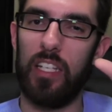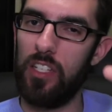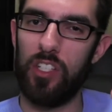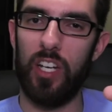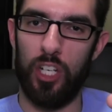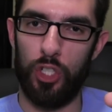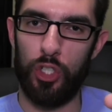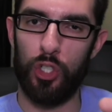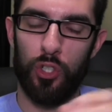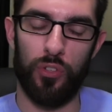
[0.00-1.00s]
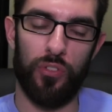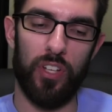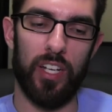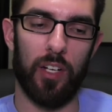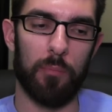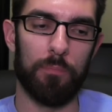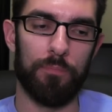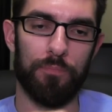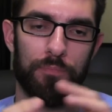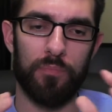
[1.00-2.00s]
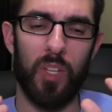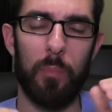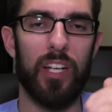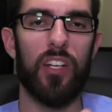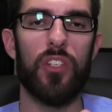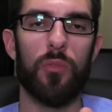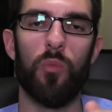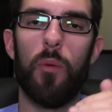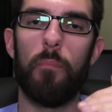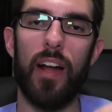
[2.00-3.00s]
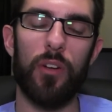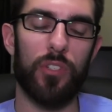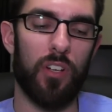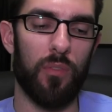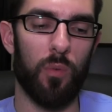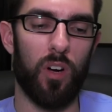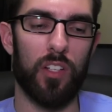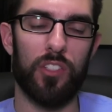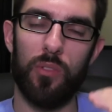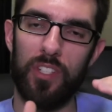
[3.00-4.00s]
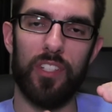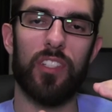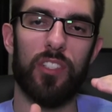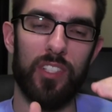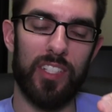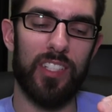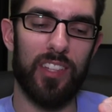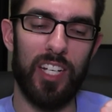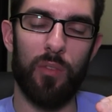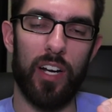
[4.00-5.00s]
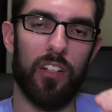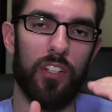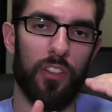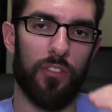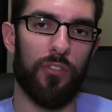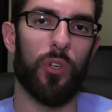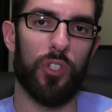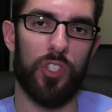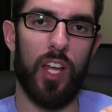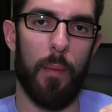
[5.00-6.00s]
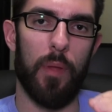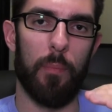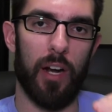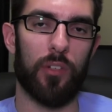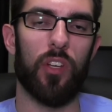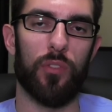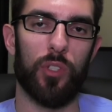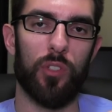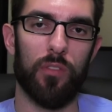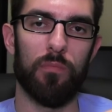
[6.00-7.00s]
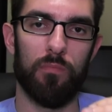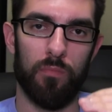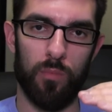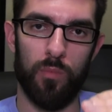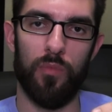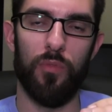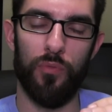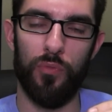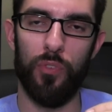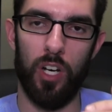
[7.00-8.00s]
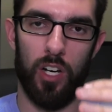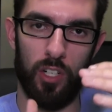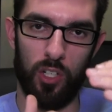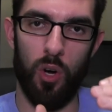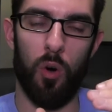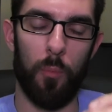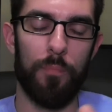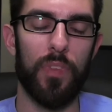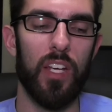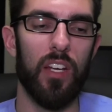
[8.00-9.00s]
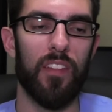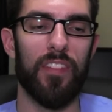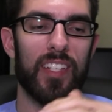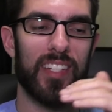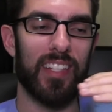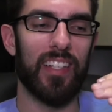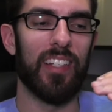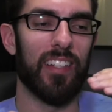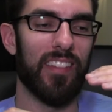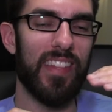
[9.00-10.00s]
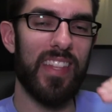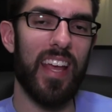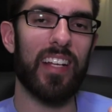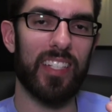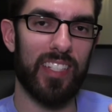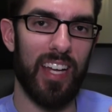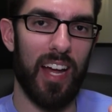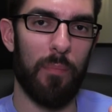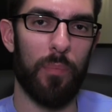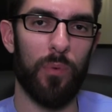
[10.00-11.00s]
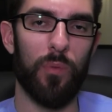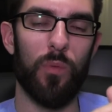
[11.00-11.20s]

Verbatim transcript: isn't a sure thing because what Microsoft wants, so, th so this is theoretically the first step in Microsoft's uh, goal. The, the next step